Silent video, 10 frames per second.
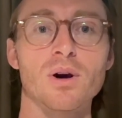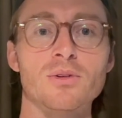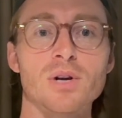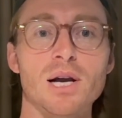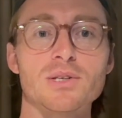
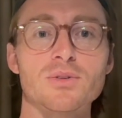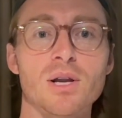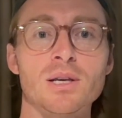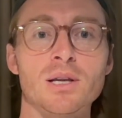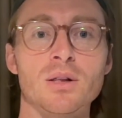contracts
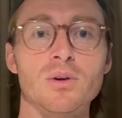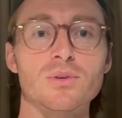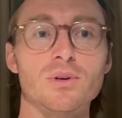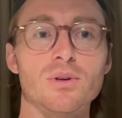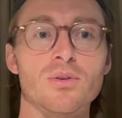trending
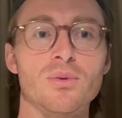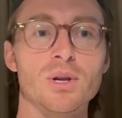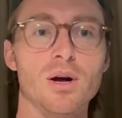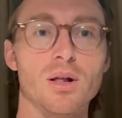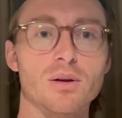closer to
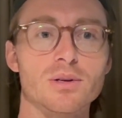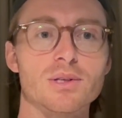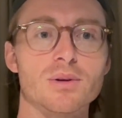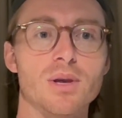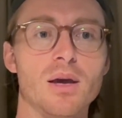
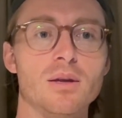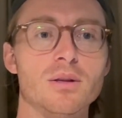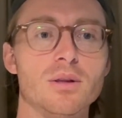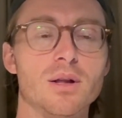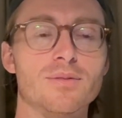$3. Okay,
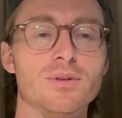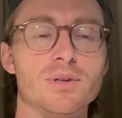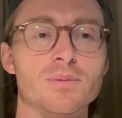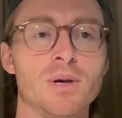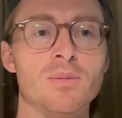you'll have to
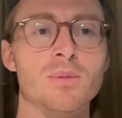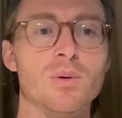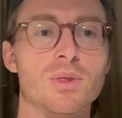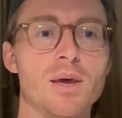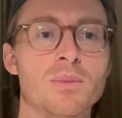explain to me
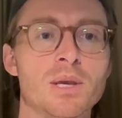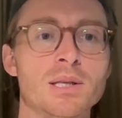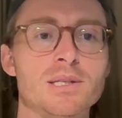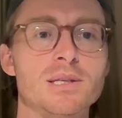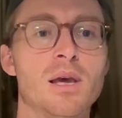what that
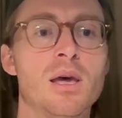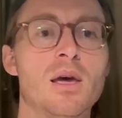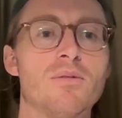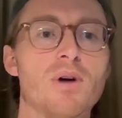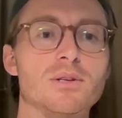means.
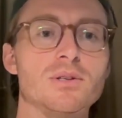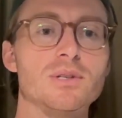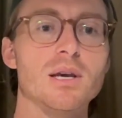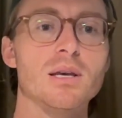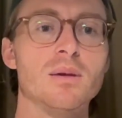
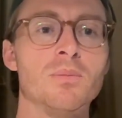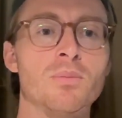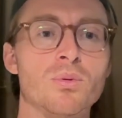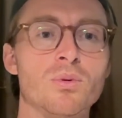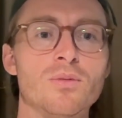Factors like
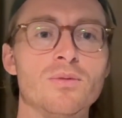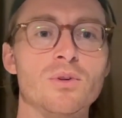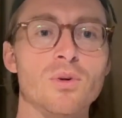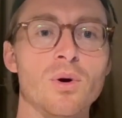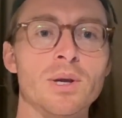improved
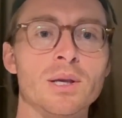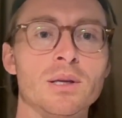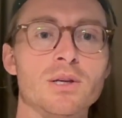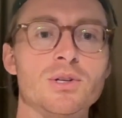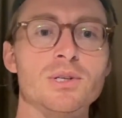growing
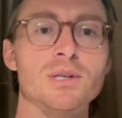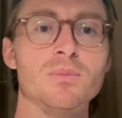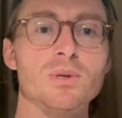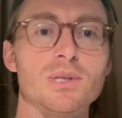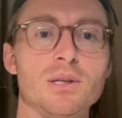conditions
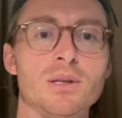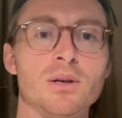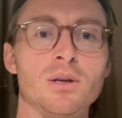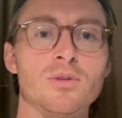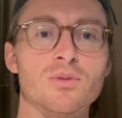in Brazil
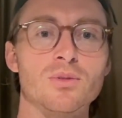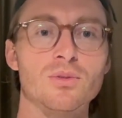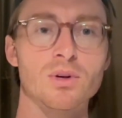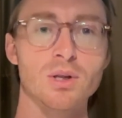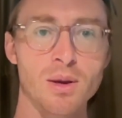and
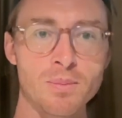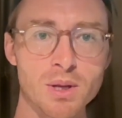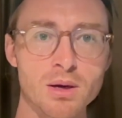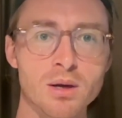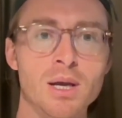
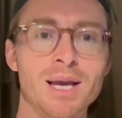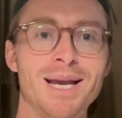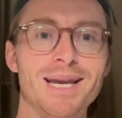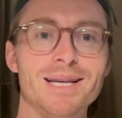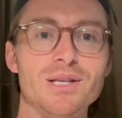Colombia
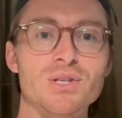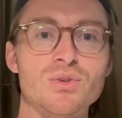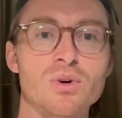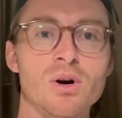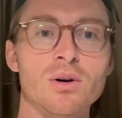and a
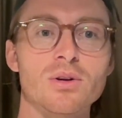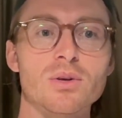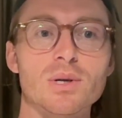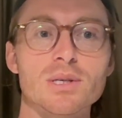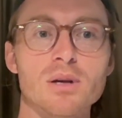stronger
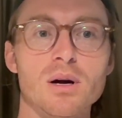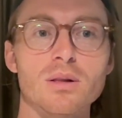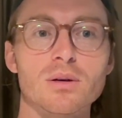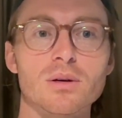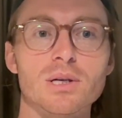US
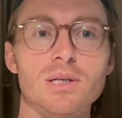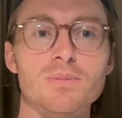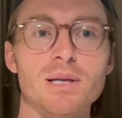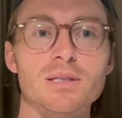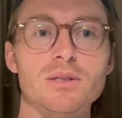dollar are
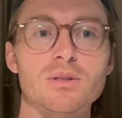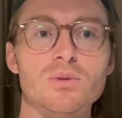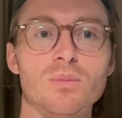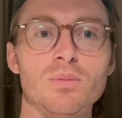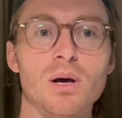expected
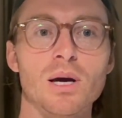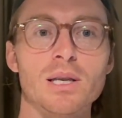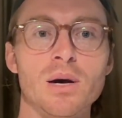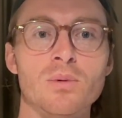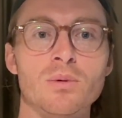to apply
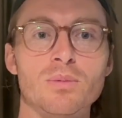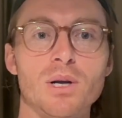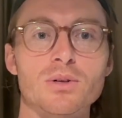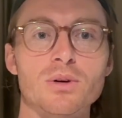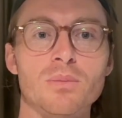downward
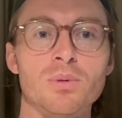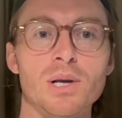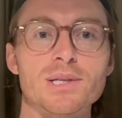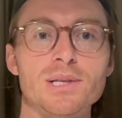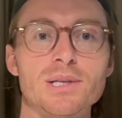pressure on
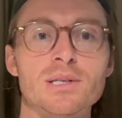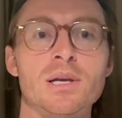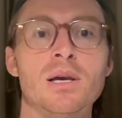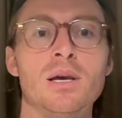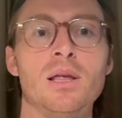
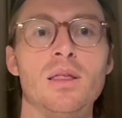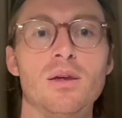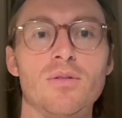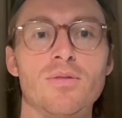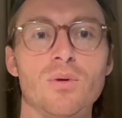prices.
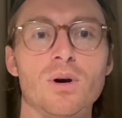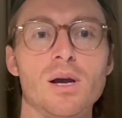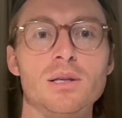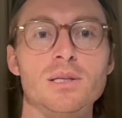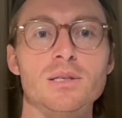Therefore,
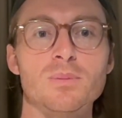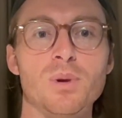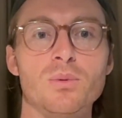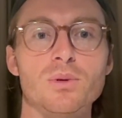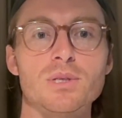I
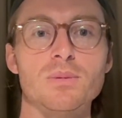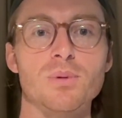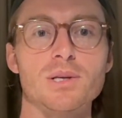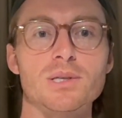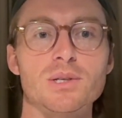anticipate we'll see
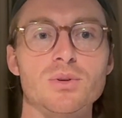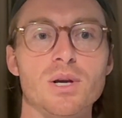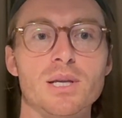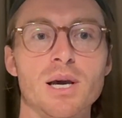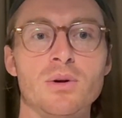prices
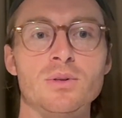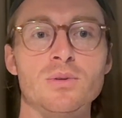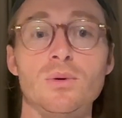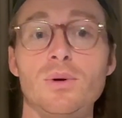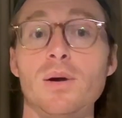trade down
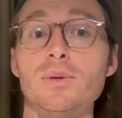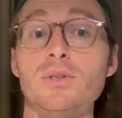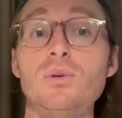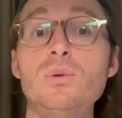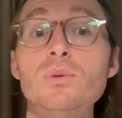to around
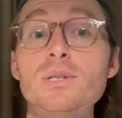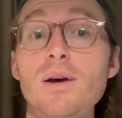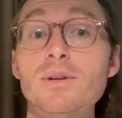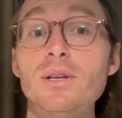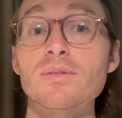
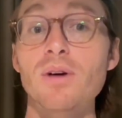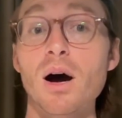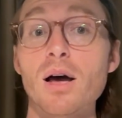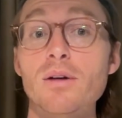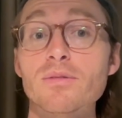
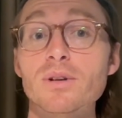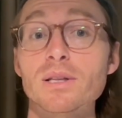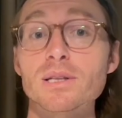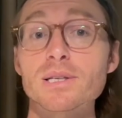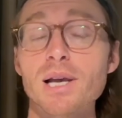$2.75
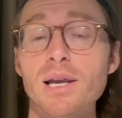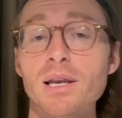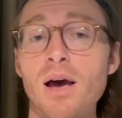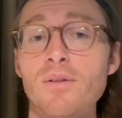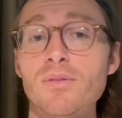in the
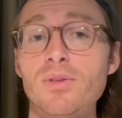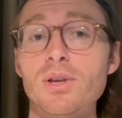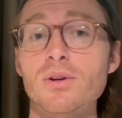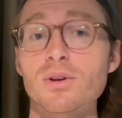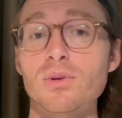second half of the
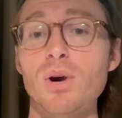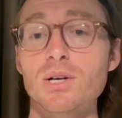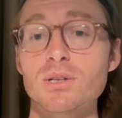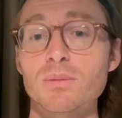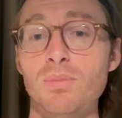year. You
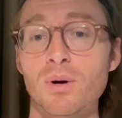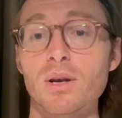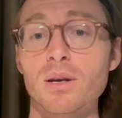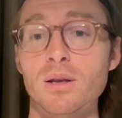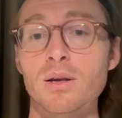actually
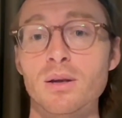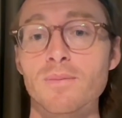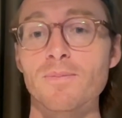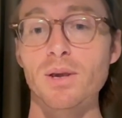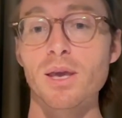put
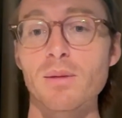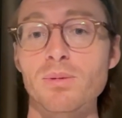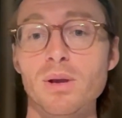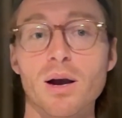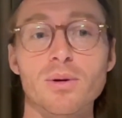the
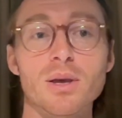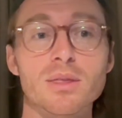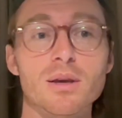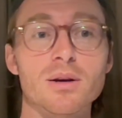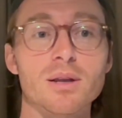KPI right
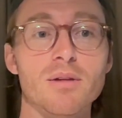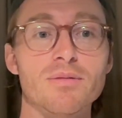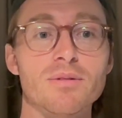there, Dave.